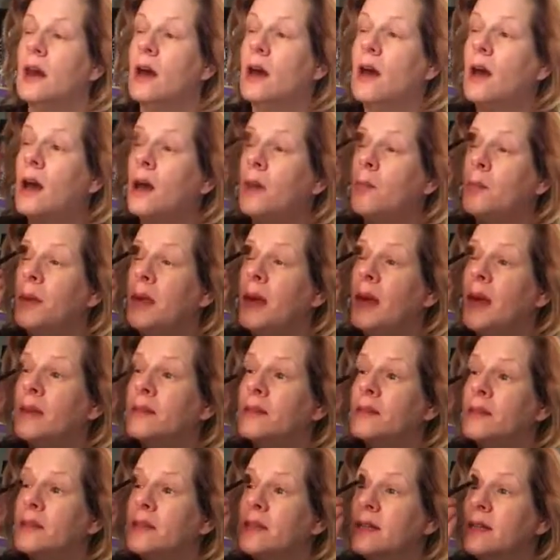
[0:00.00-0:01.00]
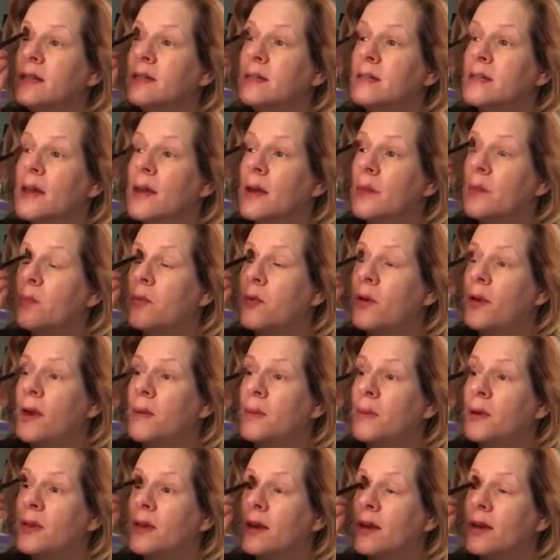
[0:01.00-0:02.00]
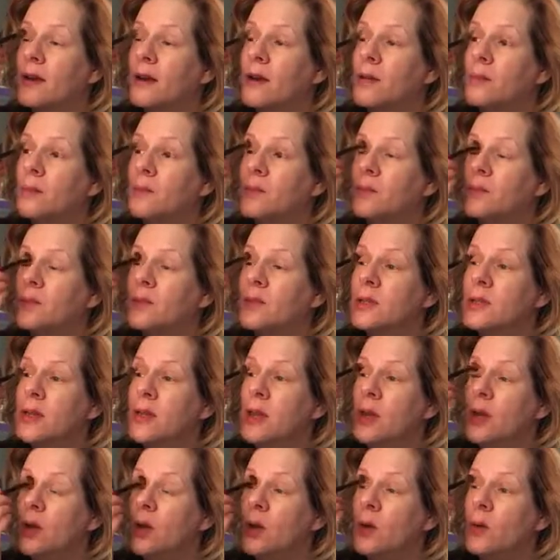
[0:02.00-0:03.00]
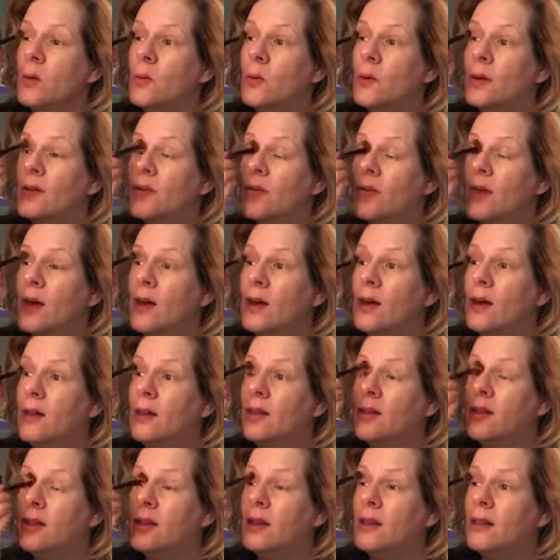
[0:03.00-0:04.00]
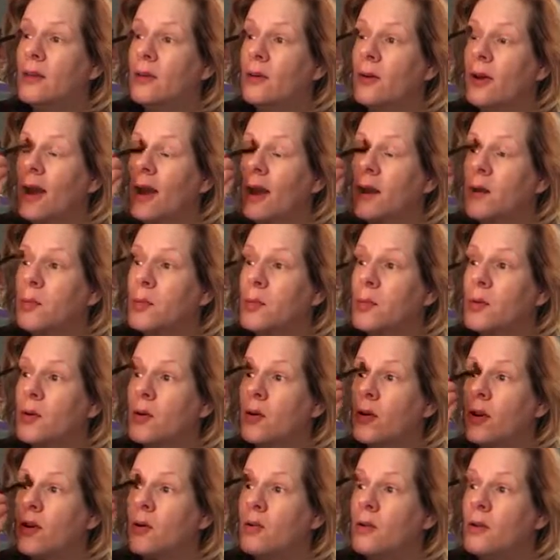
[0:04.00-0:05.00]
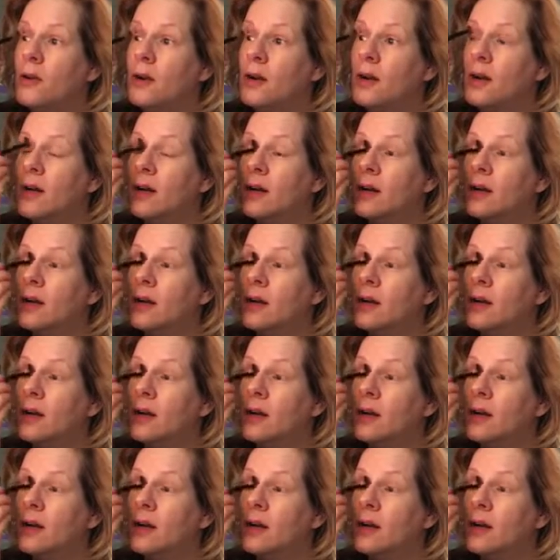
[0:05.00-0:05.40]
Behind the Scenes primer that comes with all the Lorac Pro